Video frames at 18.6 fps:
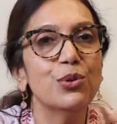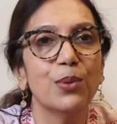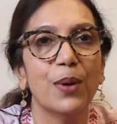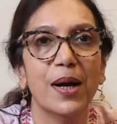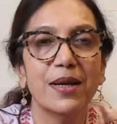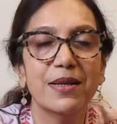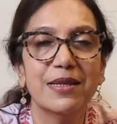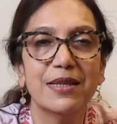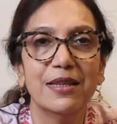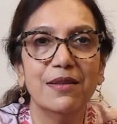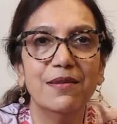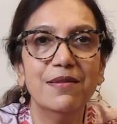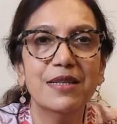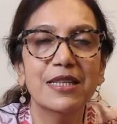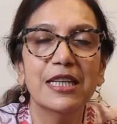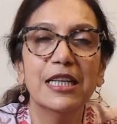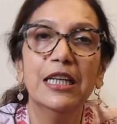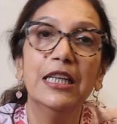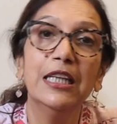to
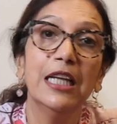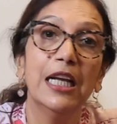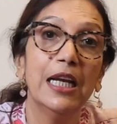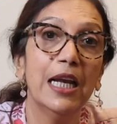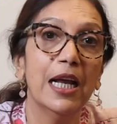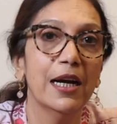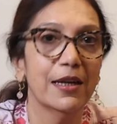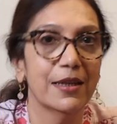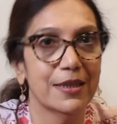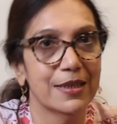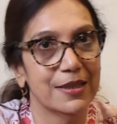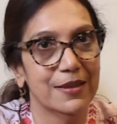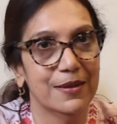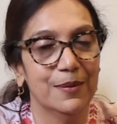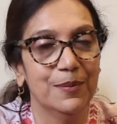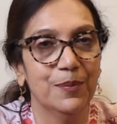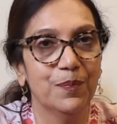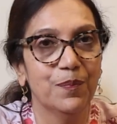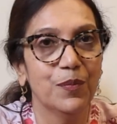ourselves the
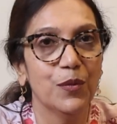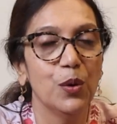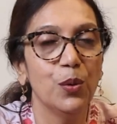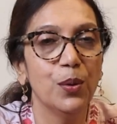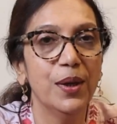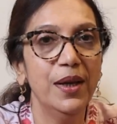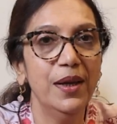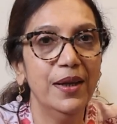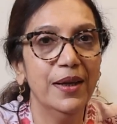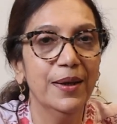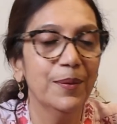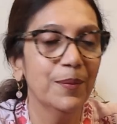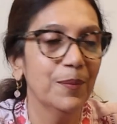lungs. Okay.